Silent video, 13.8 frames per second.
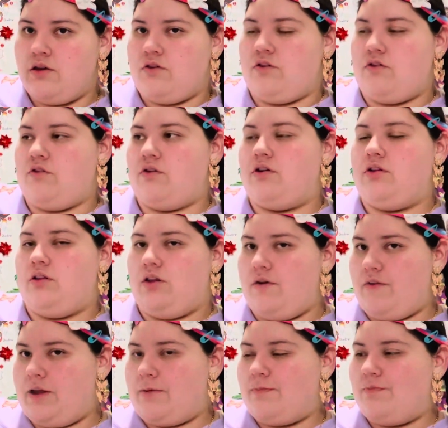You're gonna love
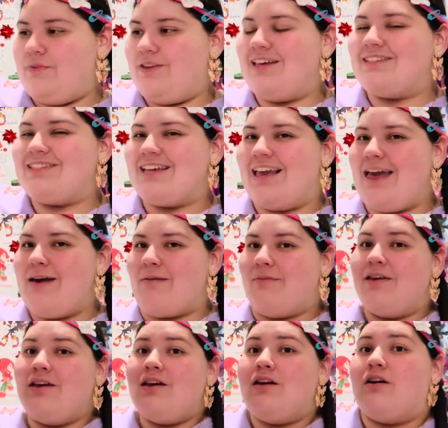it? Yes, I am.
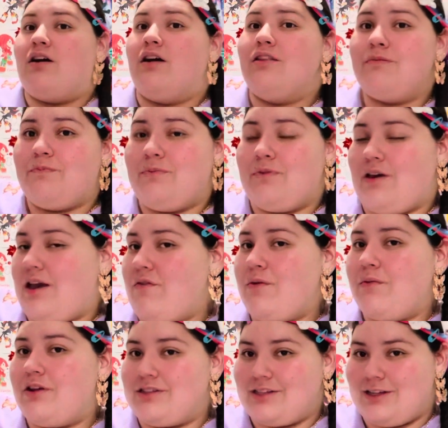Oh,
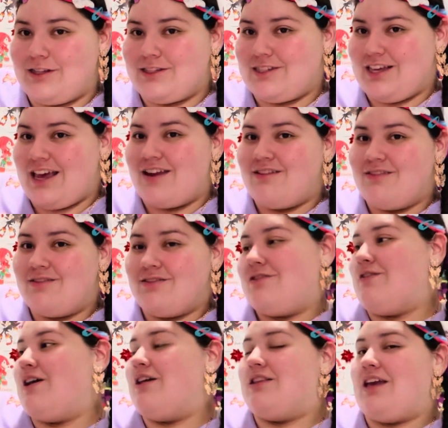everyone is gonna see it.
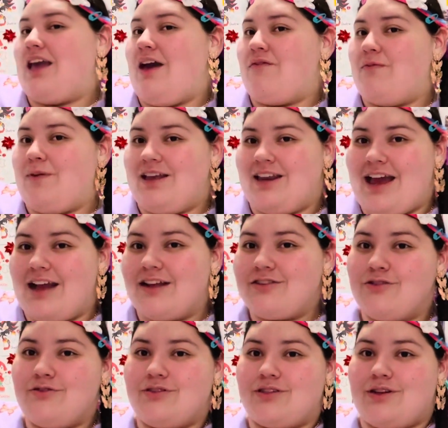Well, they haven't picked an
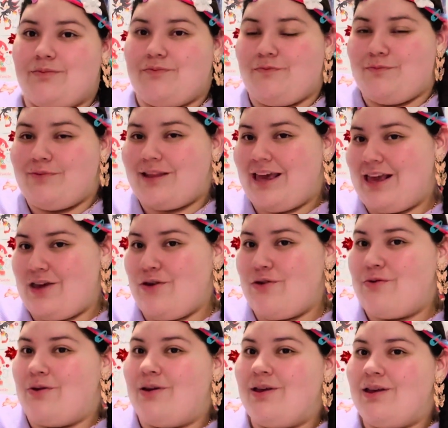actor who's gonna play
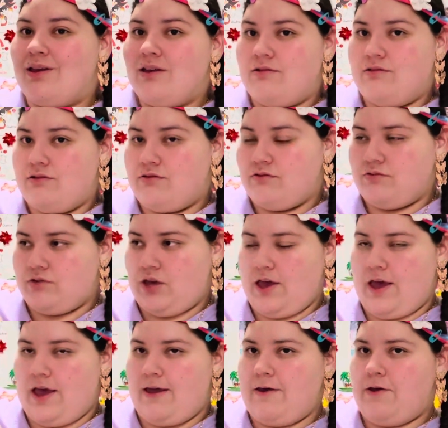you.
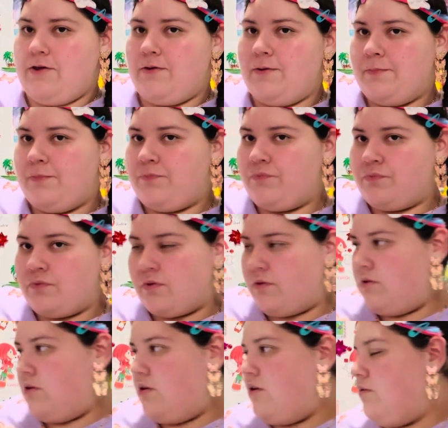Okay.
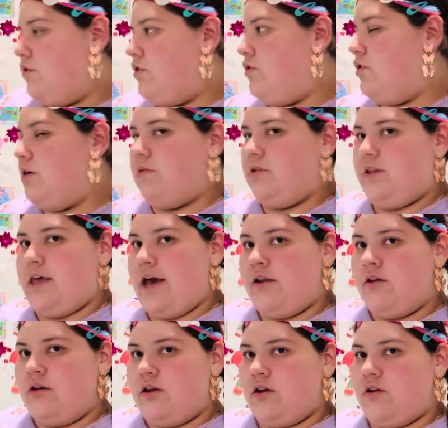Well, good luck with that,
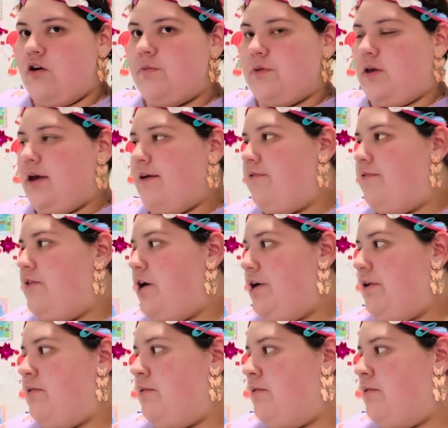and hopefully you have fun.